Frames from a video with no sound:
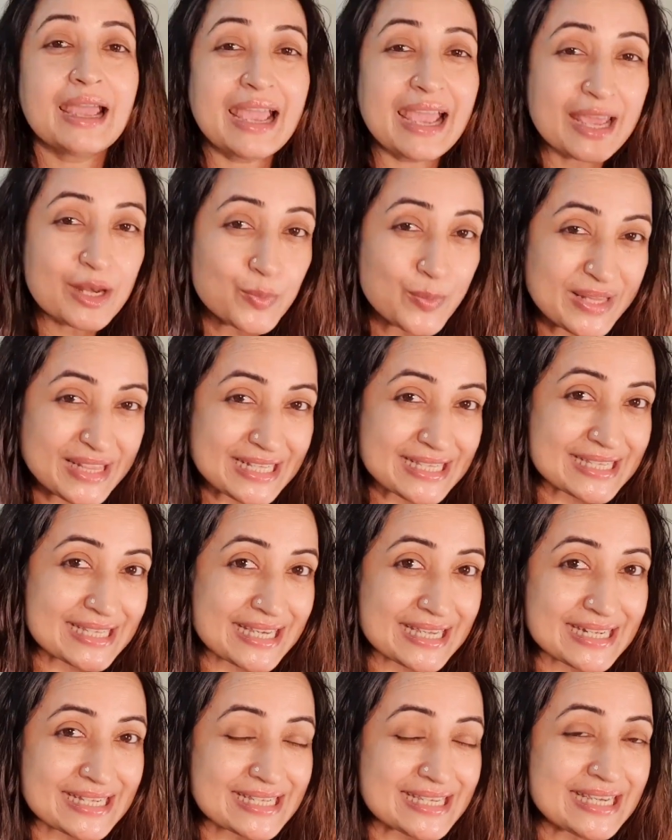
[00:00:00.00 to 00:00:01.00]
And when the
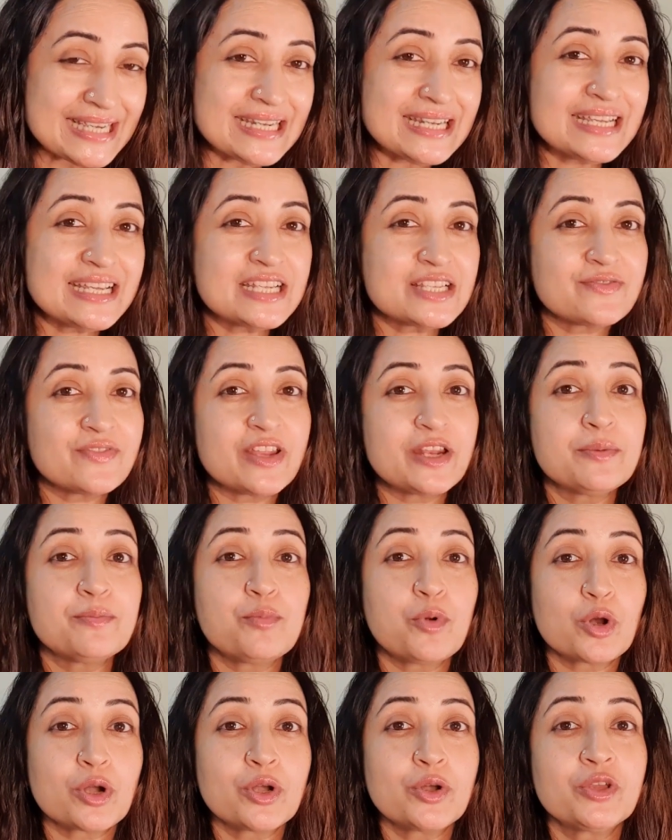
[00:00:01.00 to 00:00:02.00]
skin is healing, it's very
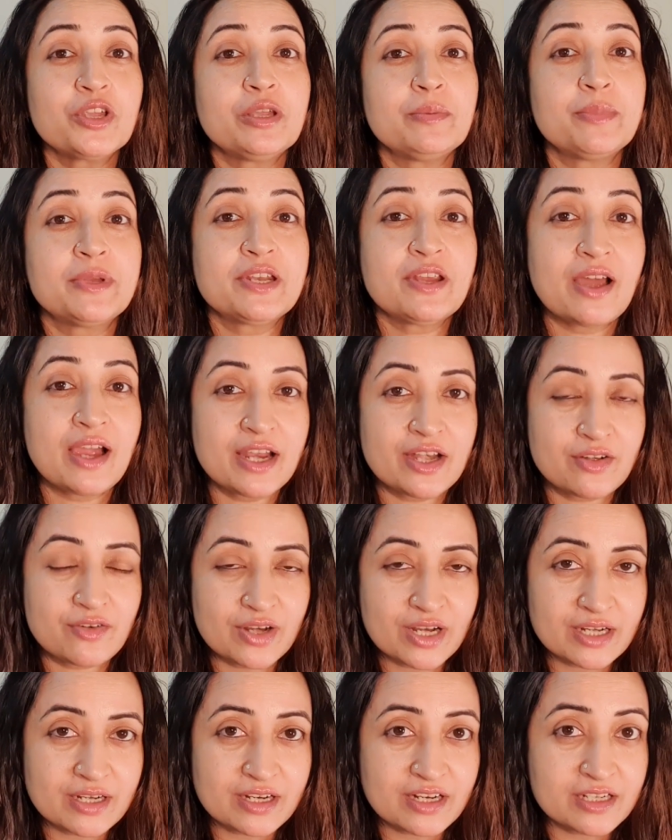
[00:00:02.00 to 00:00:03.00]
important to keep it
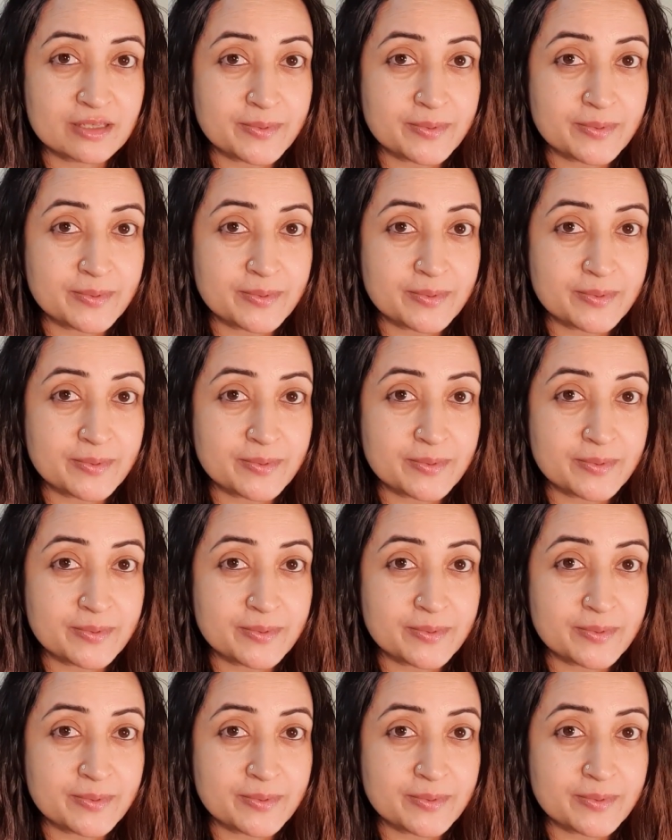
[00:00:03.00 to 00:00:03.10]
hydrated,